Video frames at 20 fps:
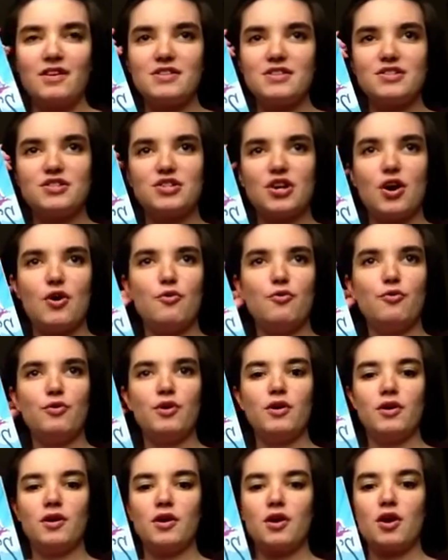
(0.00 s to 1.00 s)
So
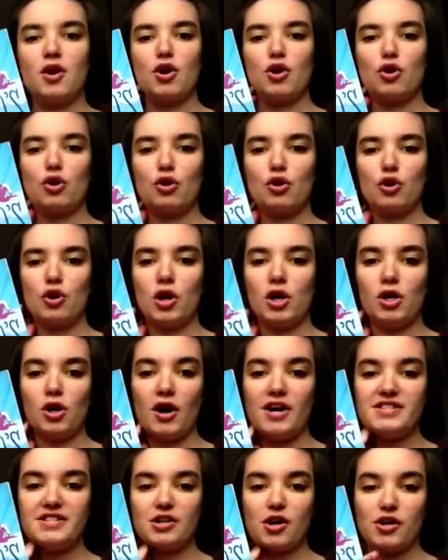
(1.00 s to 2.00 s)

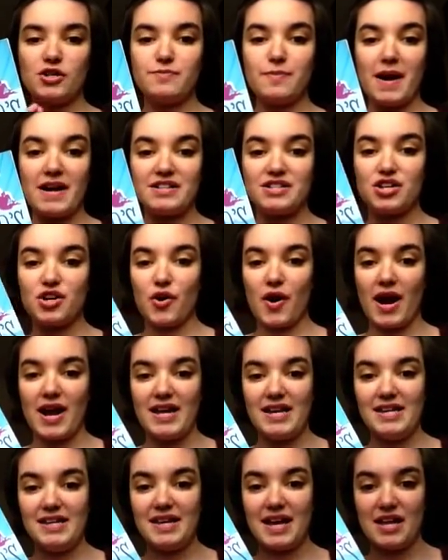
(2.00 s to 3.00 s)
Eliza goes back to
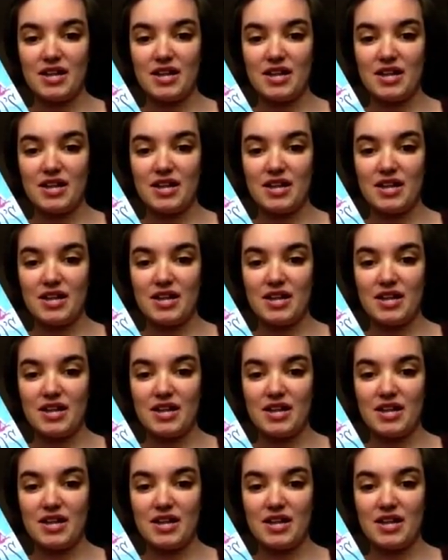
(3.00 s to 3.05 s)
Craig,